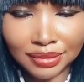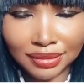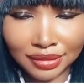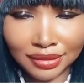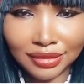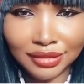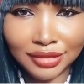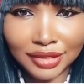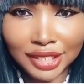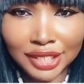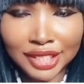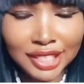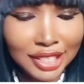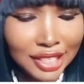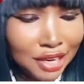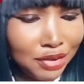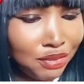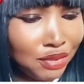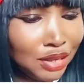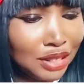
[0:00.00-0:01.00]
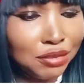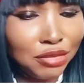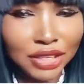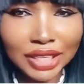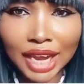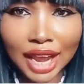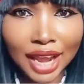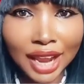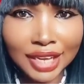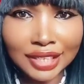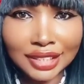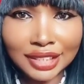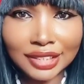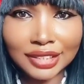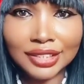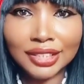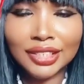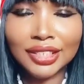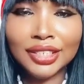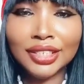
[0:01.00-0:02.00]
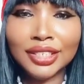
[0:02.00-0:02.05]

The same with Mother Earth.